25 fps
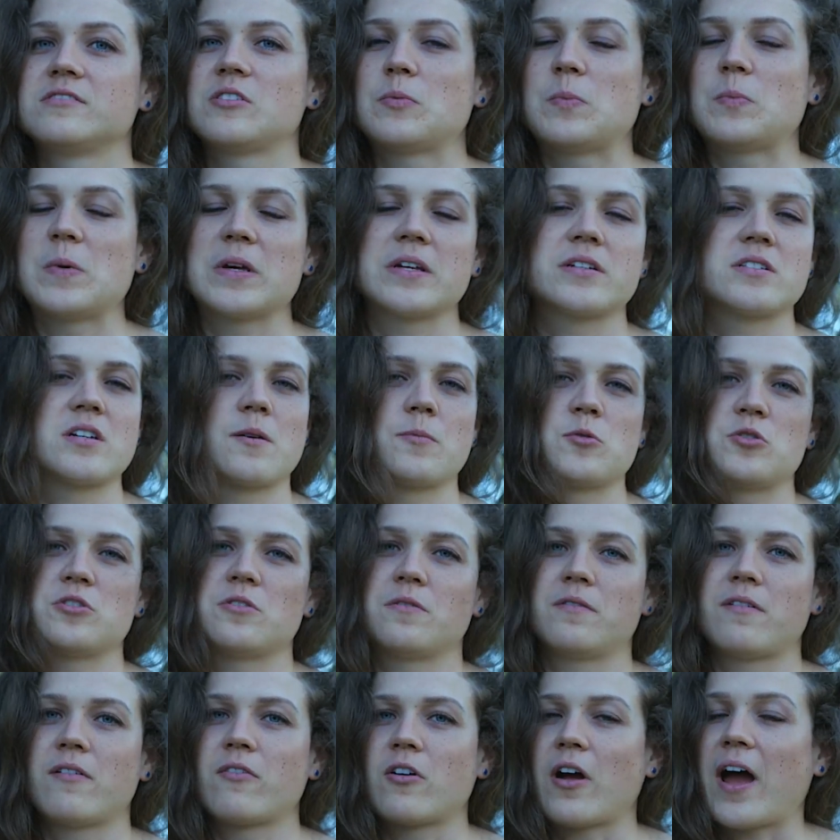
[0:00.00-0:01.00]
the biggest
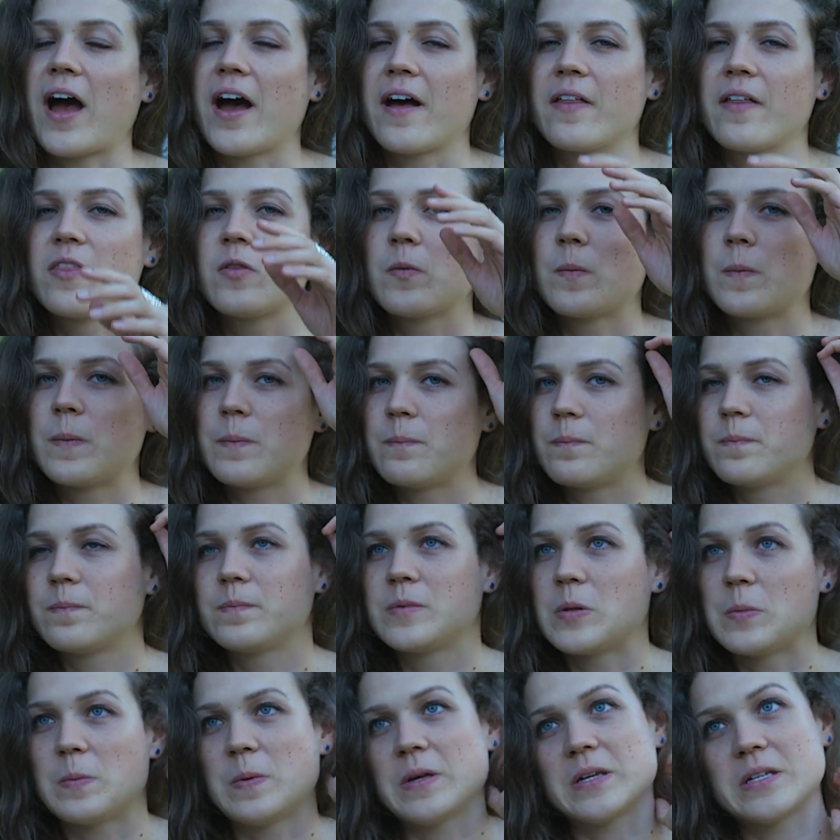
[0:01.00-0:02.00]
opportunity I've ever had,
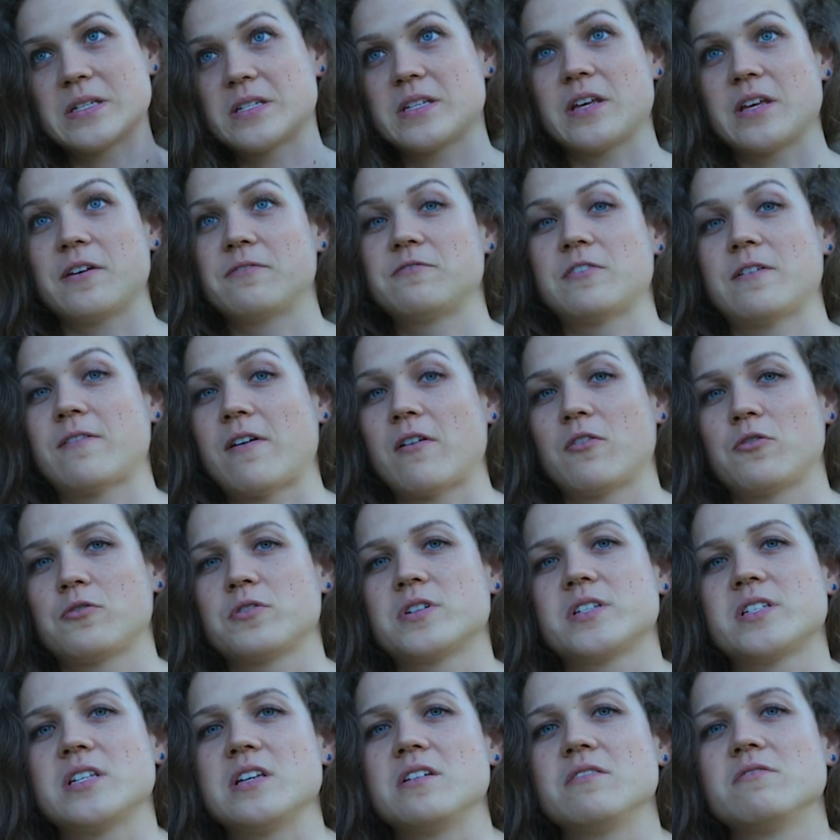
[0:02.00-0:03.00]
the biggest gift I've ever
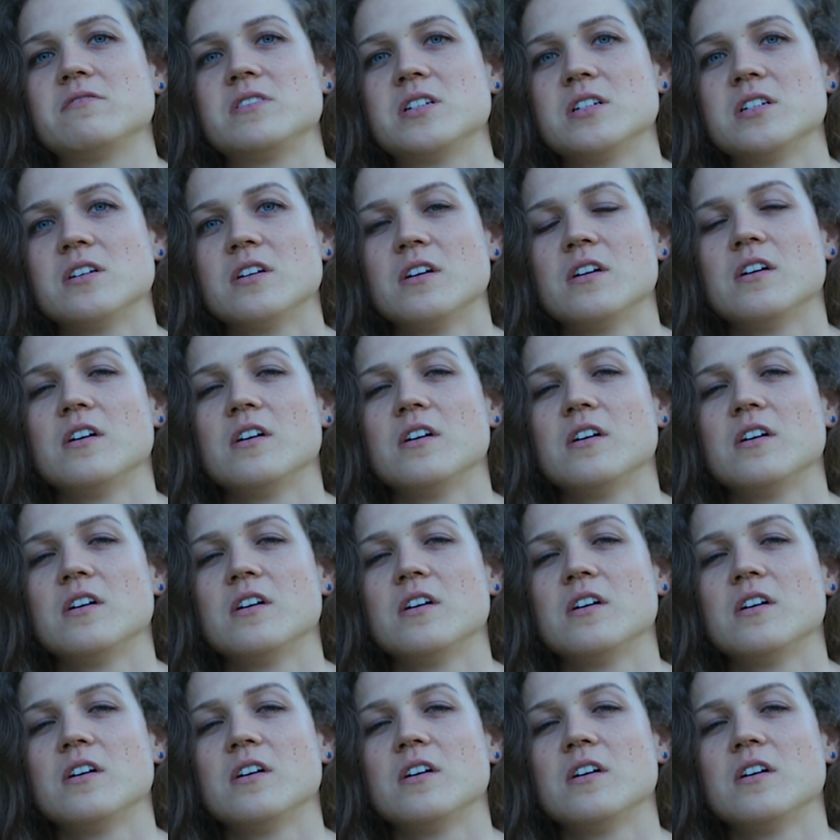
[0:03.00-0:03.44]
received.